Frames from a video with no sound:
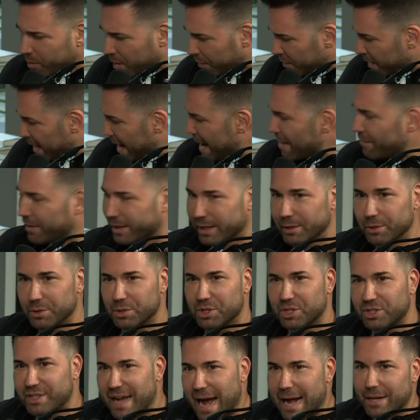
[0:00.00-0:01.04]
and I have like a little
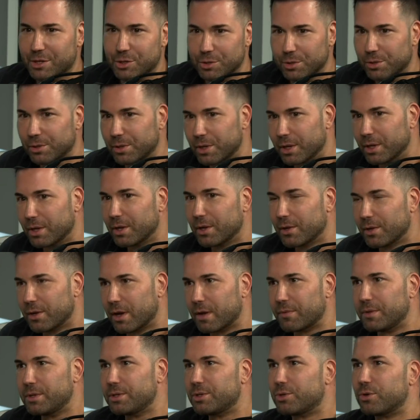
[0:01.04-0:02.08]
satchel
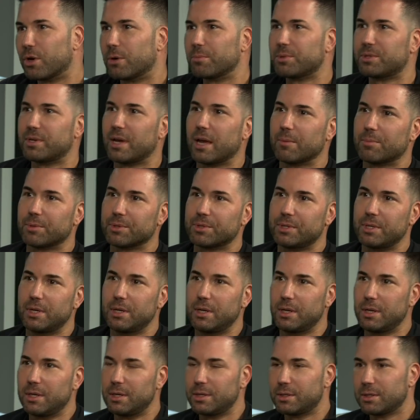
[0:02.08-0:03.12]
of these drum sample
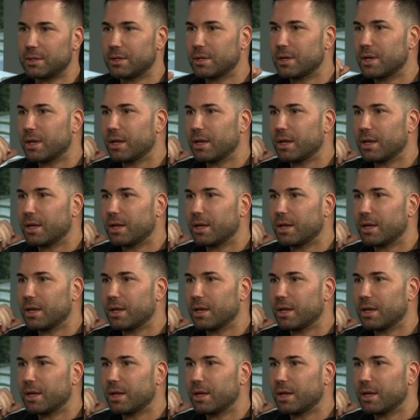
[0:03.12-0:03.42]
CDs